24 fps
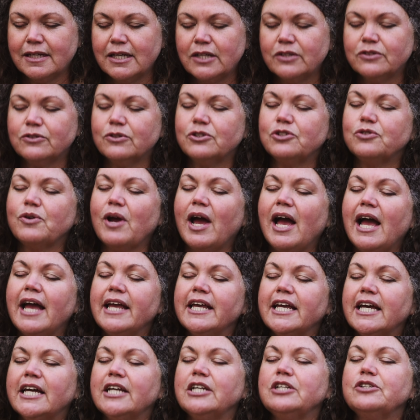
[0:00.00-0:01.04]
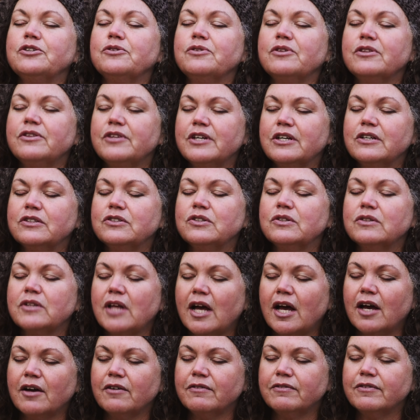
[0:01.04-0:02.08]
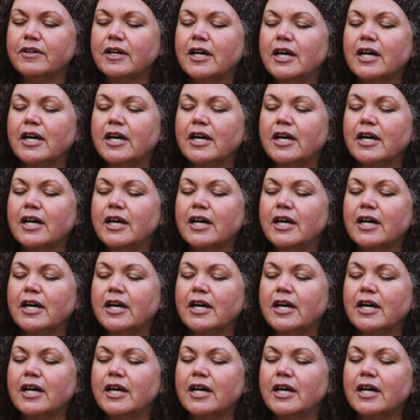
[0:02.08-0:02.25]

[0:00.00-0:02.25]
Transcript: So try and do the things you love.